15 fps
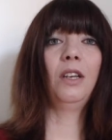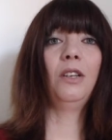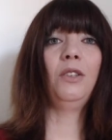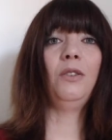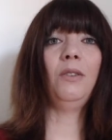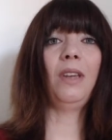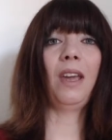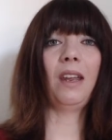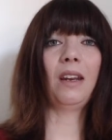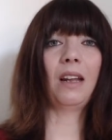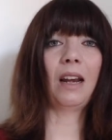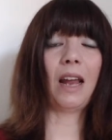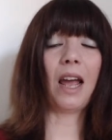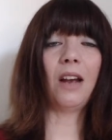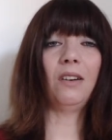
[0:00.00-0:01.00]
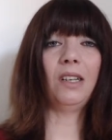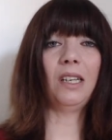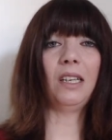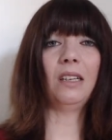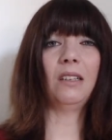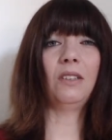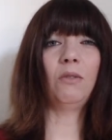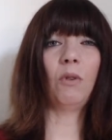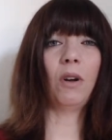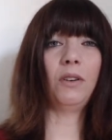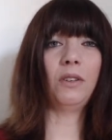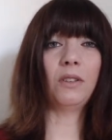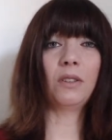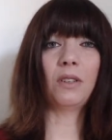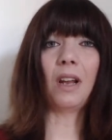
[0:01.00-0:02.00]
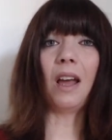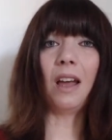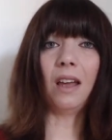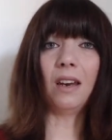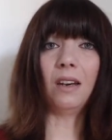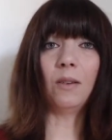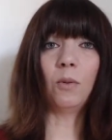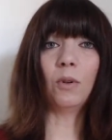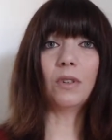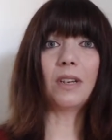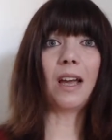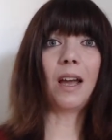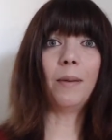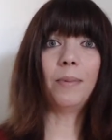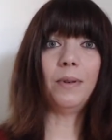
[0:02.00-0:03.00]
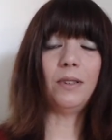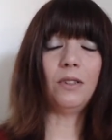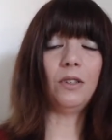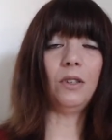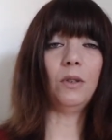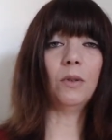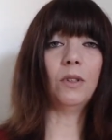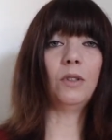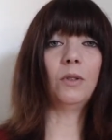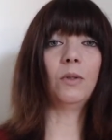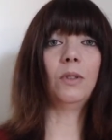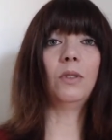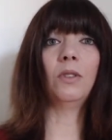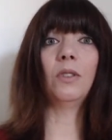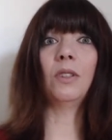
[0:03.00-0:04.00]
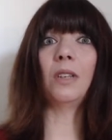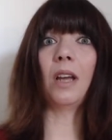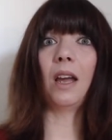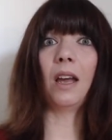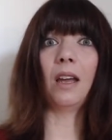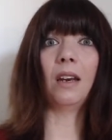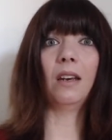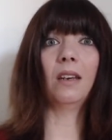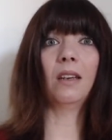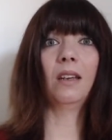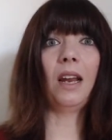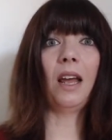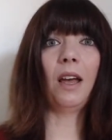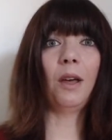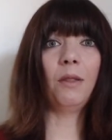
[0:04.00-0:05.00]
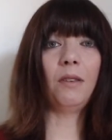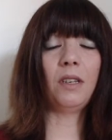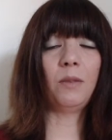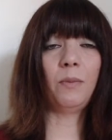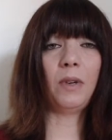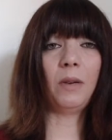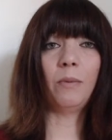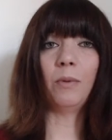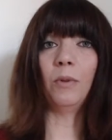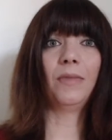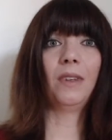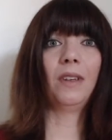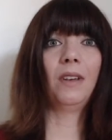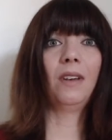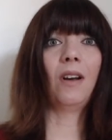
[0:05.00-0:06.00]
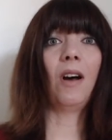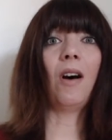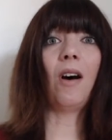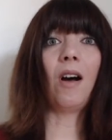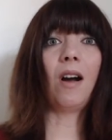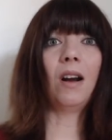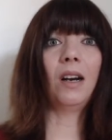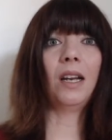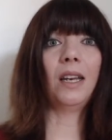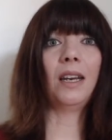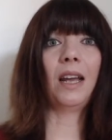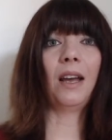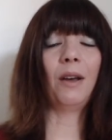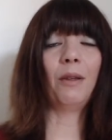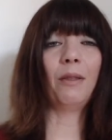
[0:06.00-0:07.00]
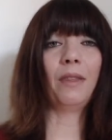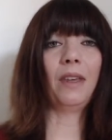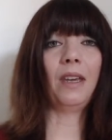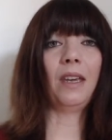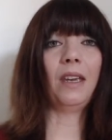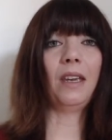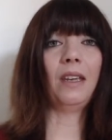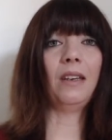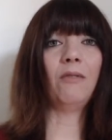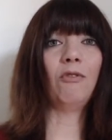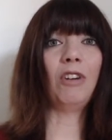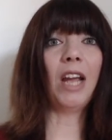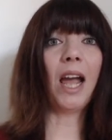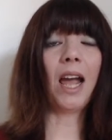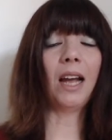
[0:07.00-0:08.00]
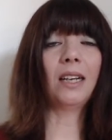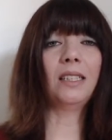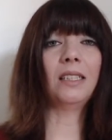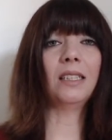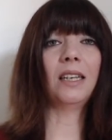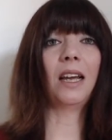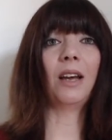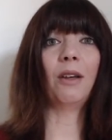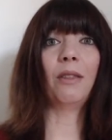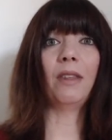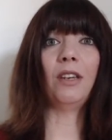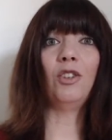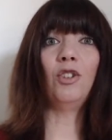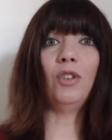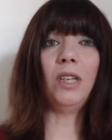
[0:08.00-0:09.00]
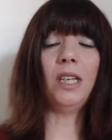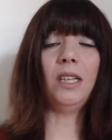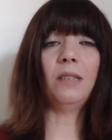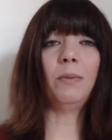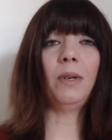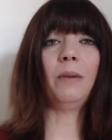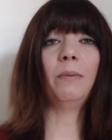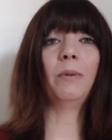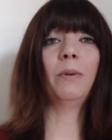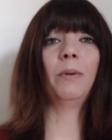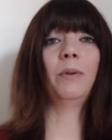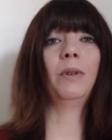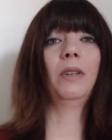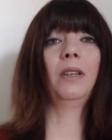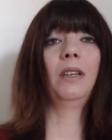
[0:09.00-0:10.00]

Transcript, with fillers: to gain clarity and to understand what's happened to you and to understand how these people are and how they react and how they treat people.